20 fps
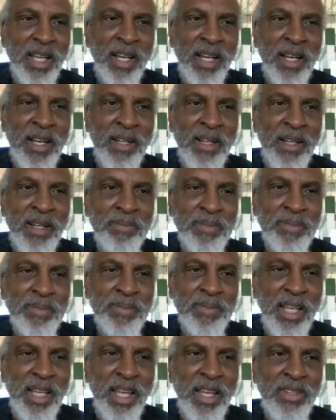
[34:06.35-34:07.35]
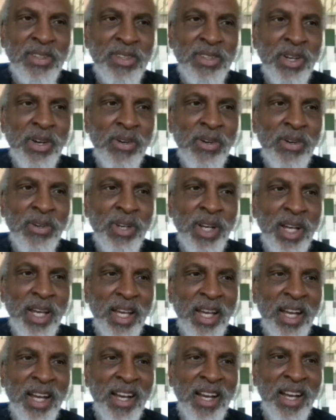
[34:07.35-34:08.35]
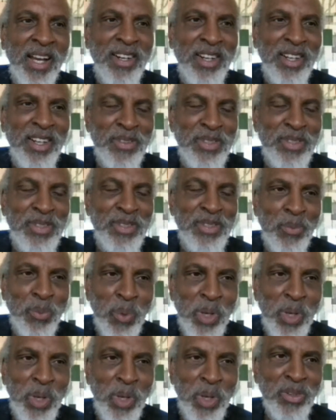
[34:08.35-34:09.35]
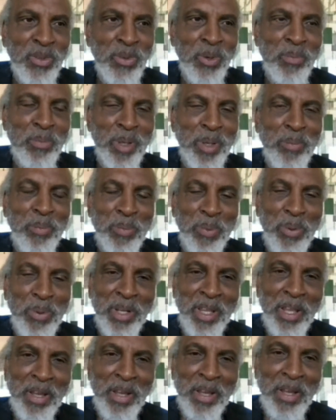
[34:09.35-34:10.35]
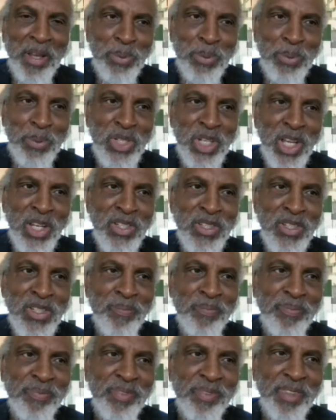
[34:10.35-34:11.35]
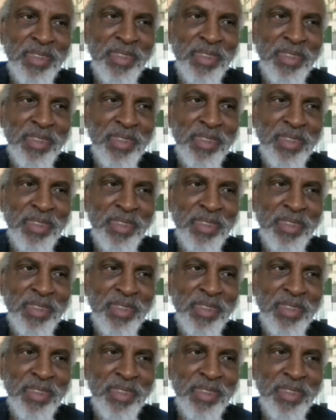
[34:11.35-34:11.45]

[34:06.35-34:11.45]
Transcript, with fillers: Um, and so uh, it was that window where people put that appreciation.